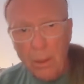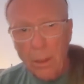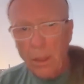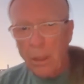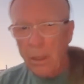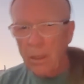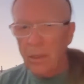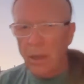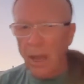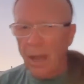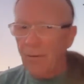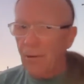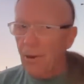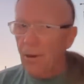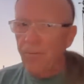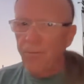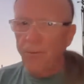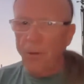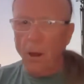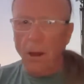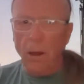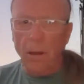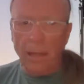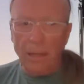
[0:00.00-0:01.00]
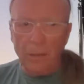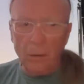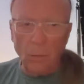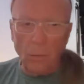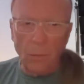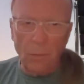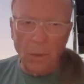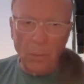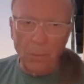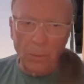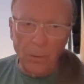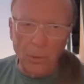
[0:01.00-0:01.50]
He's not very far. That's what
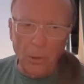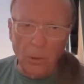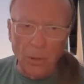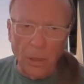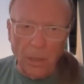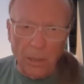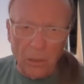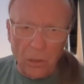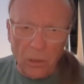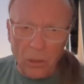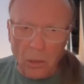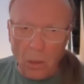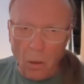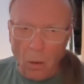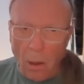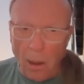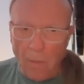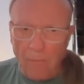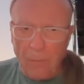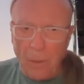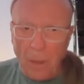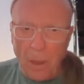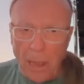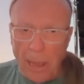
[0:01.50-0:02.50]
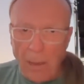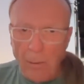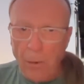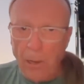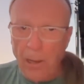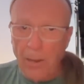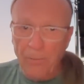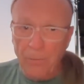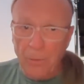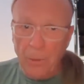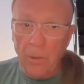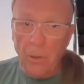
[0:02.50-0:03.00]
people do. They just go off the highway
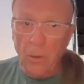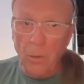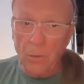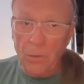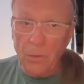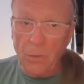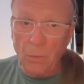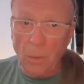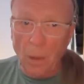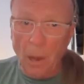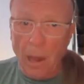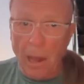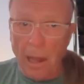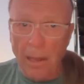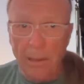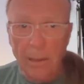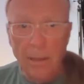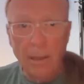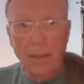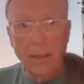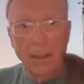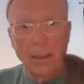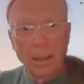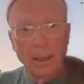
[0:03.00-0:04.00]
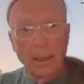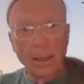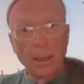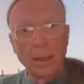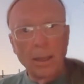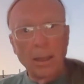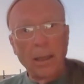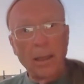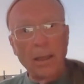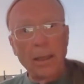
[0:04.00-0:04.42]
if they know the spot. And